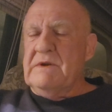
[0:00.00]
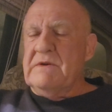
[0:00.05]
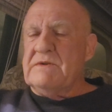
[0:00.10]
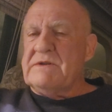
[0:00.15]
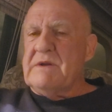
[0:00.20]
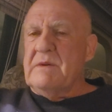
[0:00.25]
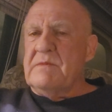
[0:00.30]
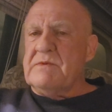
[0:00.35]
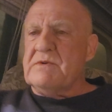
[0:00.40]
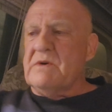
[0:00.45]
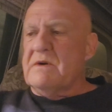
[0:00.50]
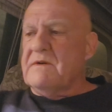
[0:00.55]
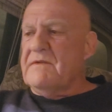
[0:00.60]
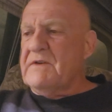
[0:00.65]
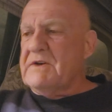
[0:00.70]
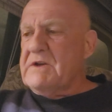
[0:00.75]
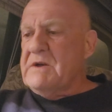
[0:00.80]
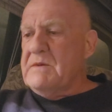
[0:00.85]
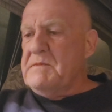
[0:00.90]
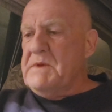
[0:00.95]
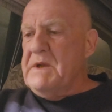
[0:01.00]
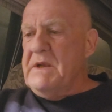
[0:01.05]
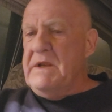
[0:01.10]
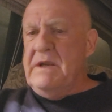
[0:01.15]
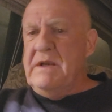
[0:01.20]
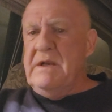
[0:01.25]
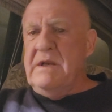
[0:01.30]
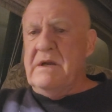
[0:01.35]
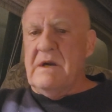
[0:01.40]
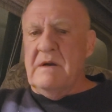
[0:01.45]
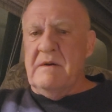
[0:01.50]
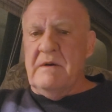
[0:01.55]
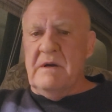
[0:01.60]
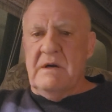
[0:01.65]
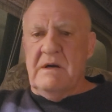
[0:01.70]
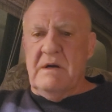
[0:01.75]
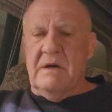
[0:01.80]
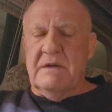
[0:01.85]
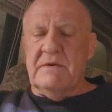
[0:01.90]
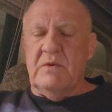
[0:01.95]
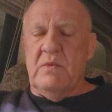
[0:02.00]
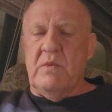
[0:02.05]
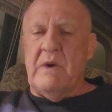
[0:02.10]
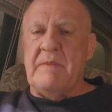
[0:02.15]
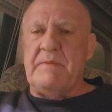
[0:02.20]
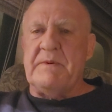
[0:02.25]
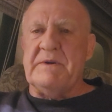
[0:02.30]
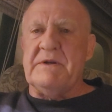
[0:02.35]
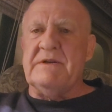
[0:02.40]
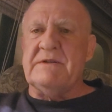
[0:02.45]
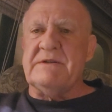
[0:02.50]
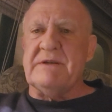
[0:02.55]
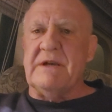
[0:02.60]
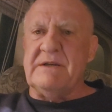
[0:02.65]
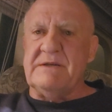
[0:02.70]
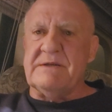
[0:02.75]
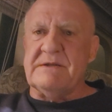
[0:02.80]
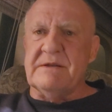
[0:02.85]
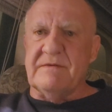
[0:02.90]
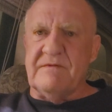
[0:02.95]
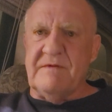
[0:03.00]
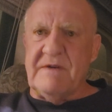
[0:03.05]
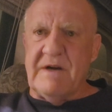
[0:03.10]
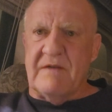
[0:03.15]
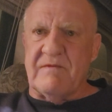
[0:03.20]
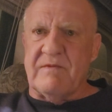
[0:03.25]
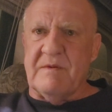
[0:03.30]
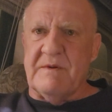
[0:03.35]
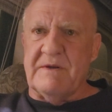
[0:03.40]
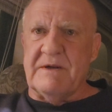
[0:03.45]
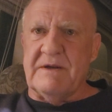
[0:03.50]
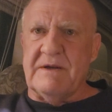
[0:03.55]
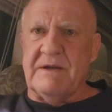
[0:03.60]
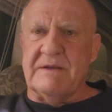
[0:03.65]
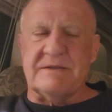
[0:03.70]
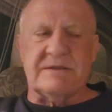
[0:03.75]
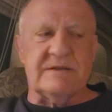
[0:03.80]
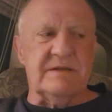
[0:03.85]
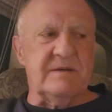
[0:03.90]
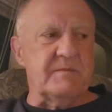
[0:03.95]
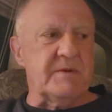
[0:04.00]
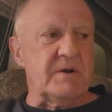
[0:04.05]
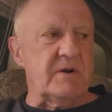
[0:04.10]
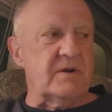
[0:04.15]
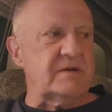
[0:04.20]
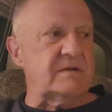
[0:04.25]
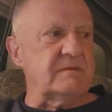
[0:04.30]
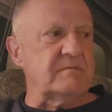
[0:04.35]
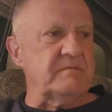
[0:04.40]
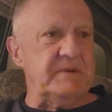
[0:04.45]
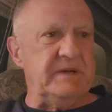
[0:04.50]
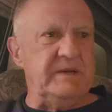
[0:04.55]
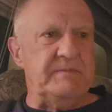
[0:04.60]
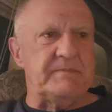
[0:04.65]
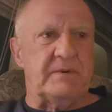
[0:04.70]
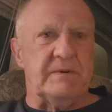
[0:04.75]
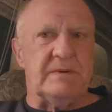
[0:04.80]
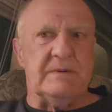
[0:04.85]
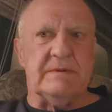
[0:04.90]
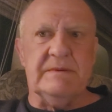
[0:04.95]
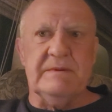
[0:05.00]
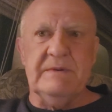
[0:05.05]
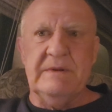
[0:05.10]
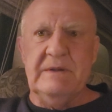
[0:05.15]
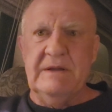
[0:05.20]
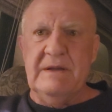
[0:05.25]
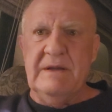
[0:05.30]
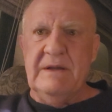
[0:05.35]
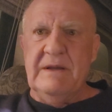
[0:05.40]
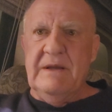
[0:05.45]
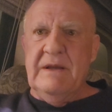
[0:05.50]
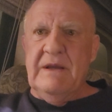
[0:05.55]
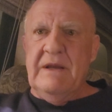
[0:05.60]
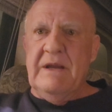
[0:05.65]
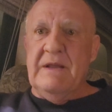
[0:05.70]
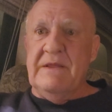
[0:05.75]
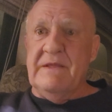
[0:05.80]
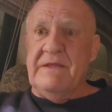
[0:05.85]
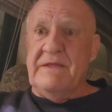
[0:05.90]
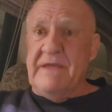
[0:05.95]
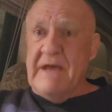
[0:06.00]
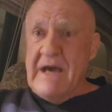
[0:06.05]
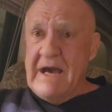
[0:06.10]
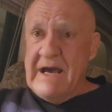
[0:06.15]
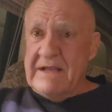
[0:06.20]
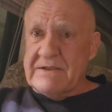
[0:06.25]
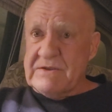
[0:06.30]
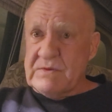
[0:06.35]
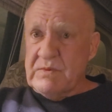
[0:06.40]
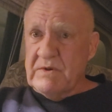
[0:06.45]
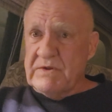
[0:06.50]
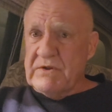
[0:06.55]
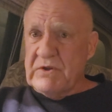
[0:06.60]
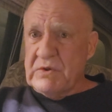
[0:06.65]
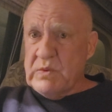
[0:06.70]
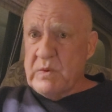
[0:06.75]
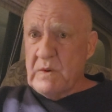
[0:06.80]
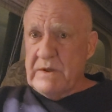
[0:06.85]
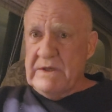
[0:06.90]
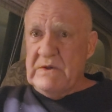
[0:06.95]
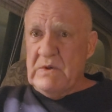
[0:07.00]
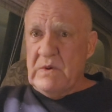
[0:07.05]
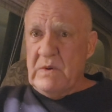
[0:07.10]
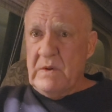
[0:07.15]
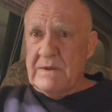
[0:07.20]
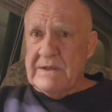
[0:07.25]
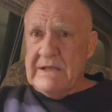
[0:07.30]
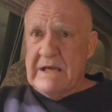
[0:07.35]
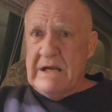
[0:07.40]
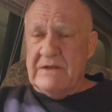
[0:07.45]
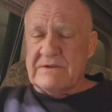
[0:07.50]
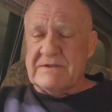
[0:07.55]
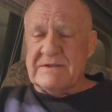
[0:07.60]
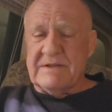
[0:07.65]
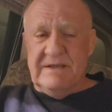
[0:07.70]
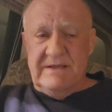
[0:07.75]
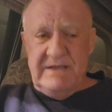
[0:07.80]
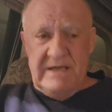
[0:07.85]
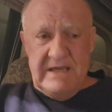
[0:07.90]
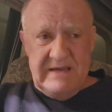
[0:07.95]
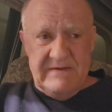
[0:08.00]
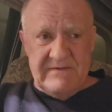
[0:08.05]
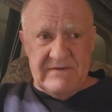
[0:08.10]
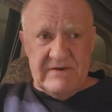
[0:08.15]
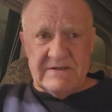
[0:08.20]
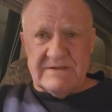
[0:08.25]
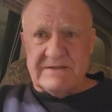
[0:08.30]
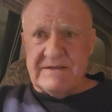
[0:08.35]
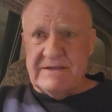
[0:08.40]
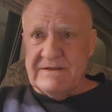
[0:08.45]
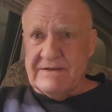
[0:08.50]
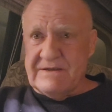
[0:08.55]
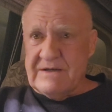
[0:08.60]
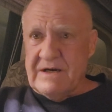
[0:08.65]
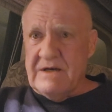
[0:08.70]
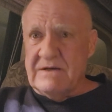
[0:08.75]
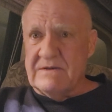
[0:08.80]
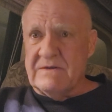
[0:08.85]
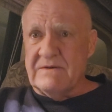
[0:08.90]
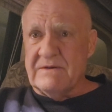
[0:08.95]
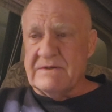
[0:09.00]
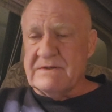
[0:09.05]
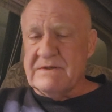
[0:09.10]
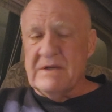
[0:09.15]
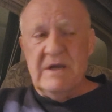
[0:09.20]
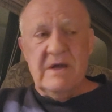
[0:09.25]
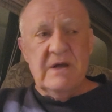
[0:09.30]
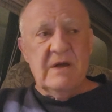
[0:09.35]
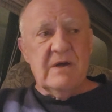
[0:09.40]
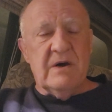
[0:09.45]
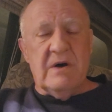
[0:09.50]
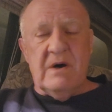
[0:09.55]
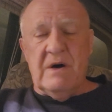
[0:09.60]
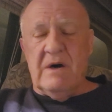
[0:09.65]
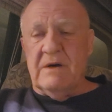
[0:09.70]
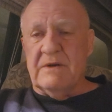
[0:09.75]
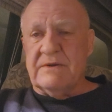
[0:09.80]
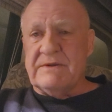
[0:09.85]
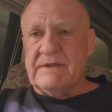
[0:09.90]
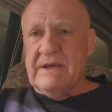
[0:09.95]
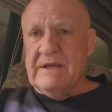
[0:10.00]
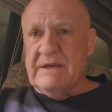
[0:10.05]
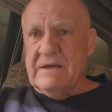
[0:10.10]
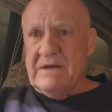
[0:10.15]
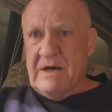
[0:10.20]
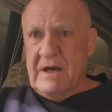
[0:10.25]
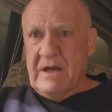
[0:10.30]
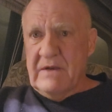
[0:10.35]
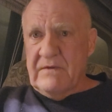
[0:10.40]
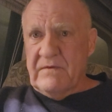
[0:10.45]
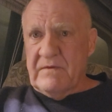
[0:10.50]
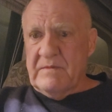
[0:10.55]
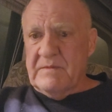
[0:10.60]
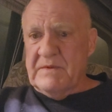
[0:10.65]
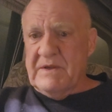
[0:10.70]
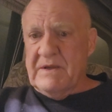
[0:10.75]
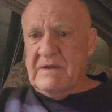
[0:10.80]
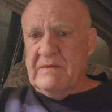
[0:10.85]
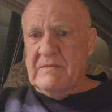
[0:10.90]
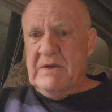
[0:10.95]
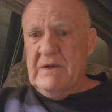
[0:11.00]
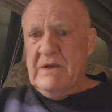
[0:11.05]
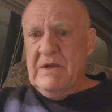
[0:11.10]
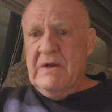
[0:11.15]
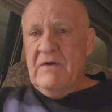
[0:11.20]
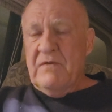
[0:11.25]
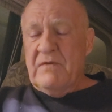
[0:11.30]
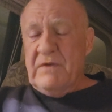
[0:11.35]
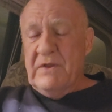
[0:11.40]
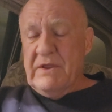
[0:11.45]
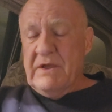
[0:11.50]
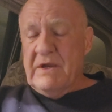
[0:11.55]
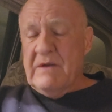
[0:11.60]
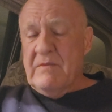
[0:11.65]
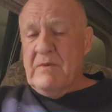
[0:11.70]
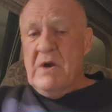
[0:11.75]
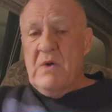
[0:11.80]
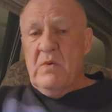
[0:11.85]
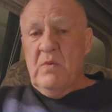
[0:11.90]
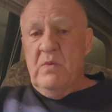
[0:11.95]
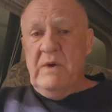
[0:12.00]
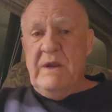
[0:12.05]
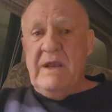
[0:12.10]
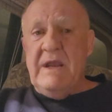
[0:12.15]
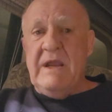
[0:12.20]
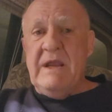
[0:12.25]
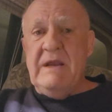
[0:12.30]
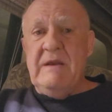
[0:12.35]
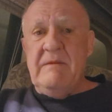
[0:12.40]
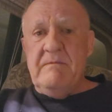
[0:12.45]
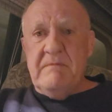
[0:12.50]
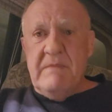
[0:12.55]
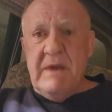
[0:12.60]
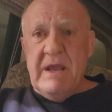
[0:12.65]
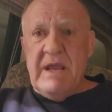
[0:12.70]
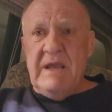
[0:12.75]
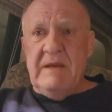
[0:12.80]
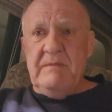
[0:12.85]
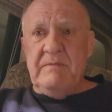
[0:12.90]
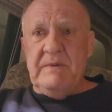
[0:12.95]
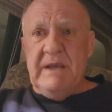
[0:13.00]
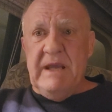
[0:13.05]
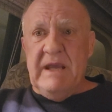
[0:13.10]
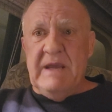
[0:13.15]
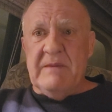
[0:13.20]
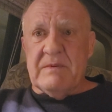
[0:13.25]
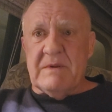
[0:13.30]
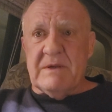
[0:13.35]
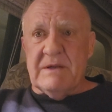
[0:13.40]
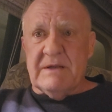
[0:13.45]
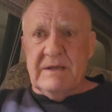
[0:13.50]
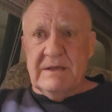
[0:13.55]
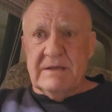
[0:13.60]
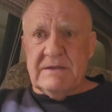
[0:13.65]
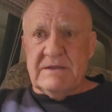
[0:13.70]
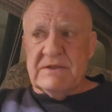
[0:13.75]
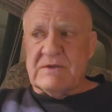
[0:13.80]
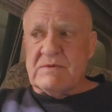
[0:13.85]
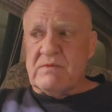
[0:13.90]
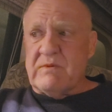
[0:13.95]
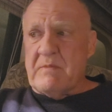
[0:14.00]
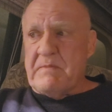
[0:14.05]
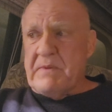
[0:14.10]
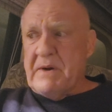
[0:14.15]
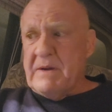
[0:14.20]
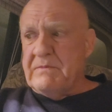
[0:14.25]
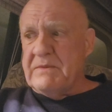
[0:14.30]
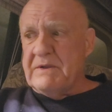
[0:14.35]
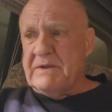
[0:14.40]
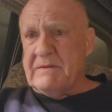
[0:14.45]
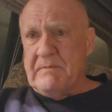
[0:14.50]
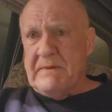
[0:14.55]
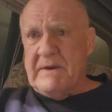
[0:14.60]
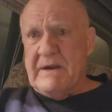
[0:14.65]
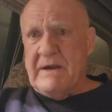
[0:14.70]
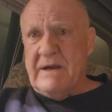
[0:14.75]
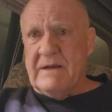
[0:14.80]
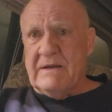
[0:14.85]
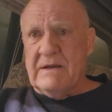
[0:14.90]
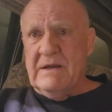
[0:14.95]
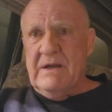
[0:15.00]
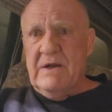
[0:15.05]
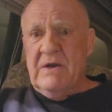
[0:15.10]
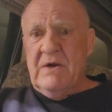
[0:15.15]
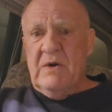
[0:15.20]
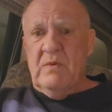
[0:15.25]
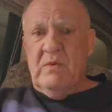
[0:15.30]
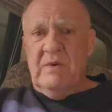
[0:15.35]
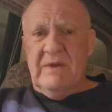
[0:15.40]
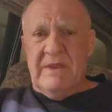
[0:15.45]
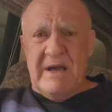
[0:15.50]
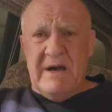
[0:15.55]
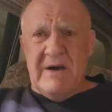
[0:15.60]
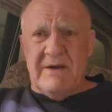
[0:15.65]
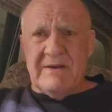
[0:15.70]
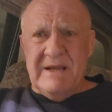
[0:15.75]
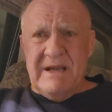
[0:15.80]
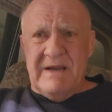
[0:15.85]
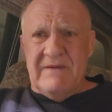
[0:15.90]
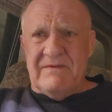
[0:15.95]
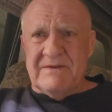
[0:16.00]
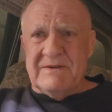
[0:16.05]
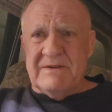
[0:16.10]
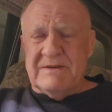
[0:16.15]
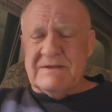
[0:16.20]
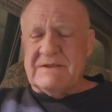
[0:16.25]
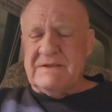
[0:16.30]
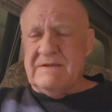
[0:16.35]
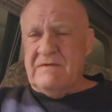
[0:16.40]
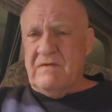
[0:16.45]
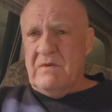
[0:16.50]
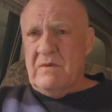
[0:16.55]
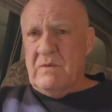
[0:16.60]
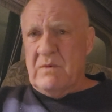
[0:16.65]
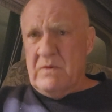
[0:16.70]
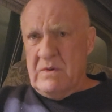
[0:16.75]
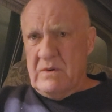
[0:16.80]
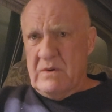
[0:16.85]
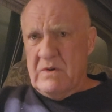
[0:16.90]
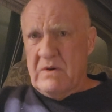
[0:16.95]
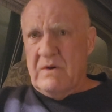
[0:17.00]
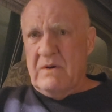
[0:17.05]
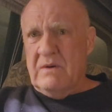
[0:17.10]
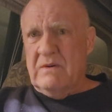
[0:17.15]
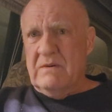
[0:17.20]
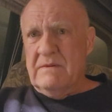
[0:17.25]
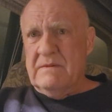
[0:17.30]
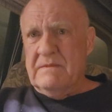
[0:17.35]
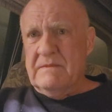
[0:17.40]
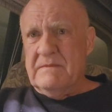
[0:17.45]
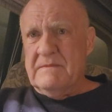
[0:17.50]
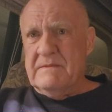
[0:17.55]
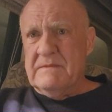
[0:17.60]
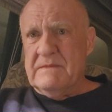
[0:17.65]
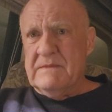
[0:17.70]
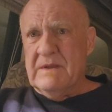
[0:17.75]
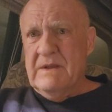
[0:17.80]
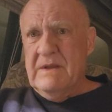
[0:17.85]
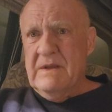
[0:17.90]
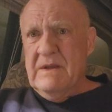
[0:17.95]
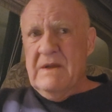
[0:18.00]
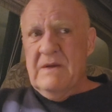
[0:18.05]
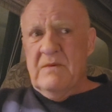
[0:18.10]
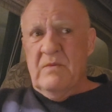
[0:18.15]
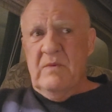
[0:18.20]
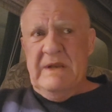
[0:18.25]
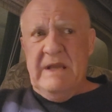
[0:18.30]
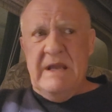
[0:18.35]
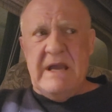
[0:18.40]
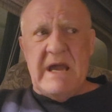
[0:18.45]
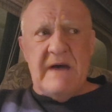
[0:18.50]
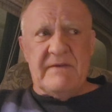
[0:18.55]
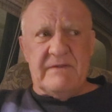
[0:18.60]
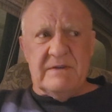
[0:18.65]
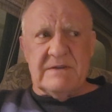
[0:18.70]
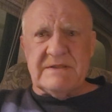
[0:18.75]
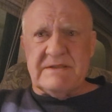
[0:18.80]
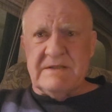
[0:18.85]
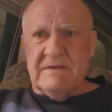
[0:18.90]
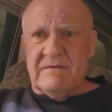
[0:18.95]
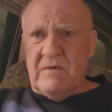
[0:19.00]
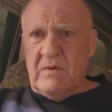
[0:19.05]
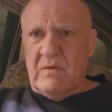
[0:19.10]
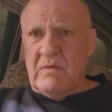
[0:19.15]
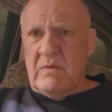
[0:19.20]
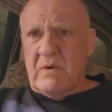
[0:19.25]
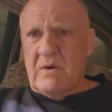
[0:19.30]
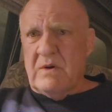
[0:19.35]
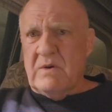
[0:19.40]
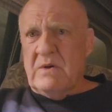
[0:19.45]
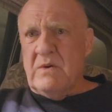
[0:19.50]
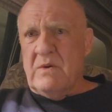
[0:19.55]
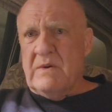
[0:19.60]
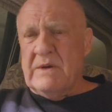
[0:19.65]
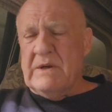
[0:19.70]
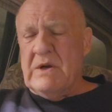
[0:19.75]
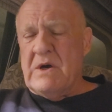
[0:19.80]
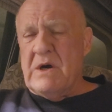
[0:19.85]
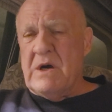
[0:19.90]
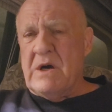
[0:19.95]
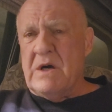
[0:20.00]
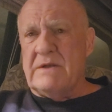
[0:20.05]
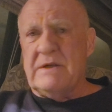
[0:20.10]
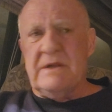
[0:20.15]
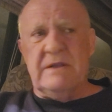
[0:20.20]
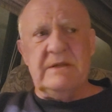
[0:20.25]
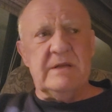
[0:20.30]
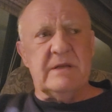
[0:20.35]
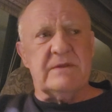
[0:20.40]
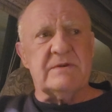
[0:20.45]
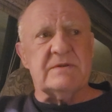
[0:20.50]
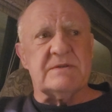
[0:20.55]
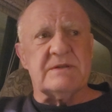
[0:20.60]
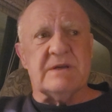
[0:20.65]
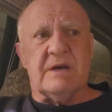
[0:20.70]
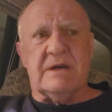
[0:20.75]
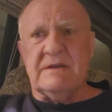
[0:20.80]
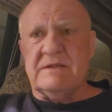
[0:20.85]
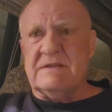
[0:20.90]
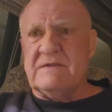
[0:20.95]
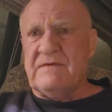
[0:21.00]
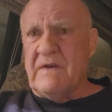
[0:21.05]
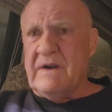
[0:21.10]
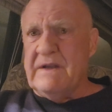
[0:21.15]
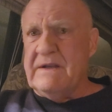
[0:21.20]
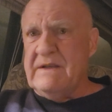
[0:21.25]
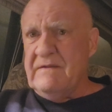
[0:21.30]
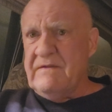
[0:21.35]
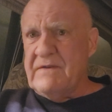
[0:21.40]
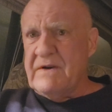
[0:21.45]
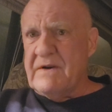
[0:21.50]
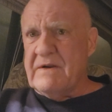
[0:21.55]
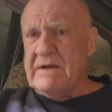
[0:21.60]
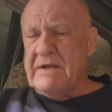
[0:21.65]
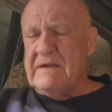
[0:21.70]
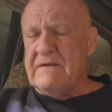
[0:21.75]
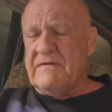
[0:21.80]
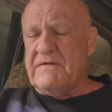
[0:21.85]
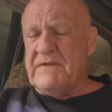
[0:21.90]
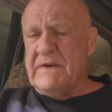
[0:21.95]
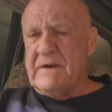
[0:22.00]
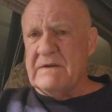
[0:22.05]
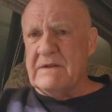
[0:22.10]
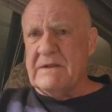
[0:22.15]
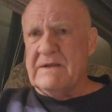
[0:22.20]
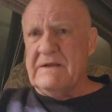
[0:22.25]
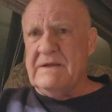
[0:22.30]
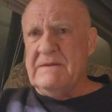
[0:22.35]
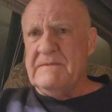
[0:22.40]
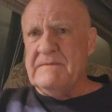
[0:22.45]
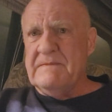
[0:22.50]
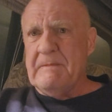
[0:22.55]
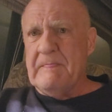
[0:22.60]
there's some sort of a committee on the weaponization of government against the American people. And that's what the 20 holdouts gave us in the Congress. Oh, thank God for them. We may be able to get this republic back without having a civil war. We have a civil war going on, and the other side is fighting very unfairly,